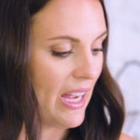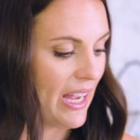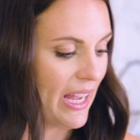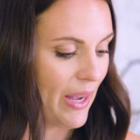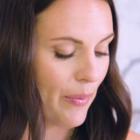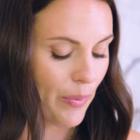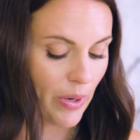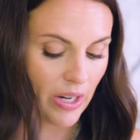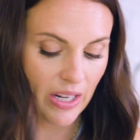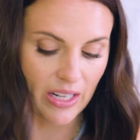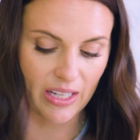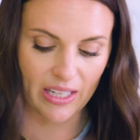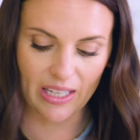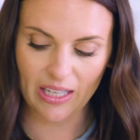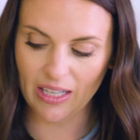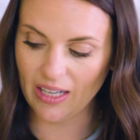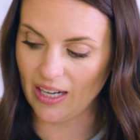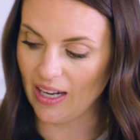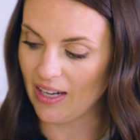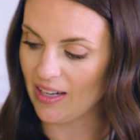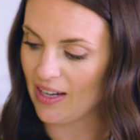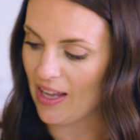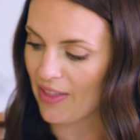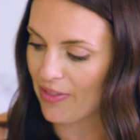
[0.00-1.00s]
And we're gonna need
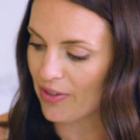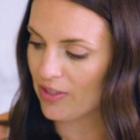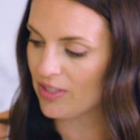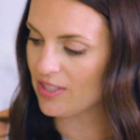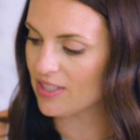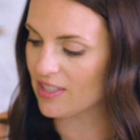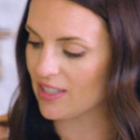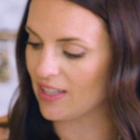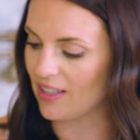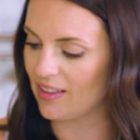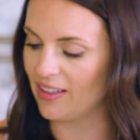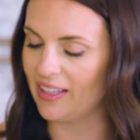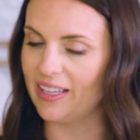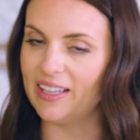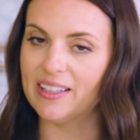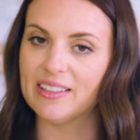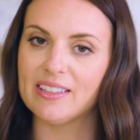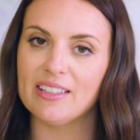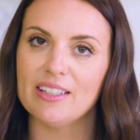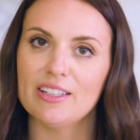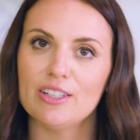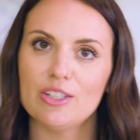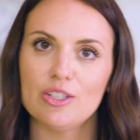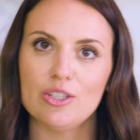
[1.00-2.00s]
another
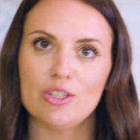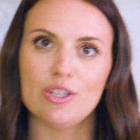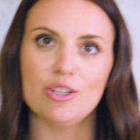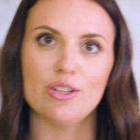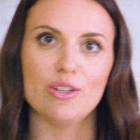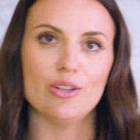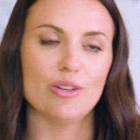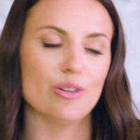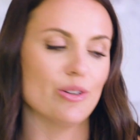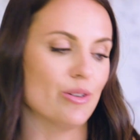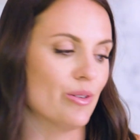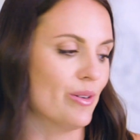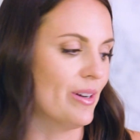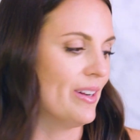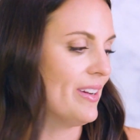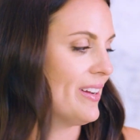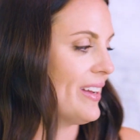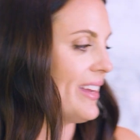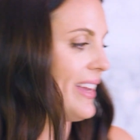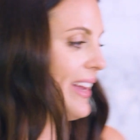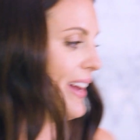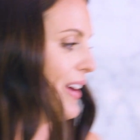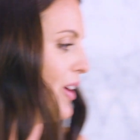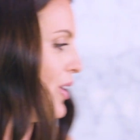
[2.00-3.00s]
skillet to
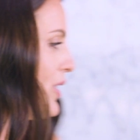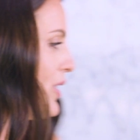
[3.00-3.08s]
get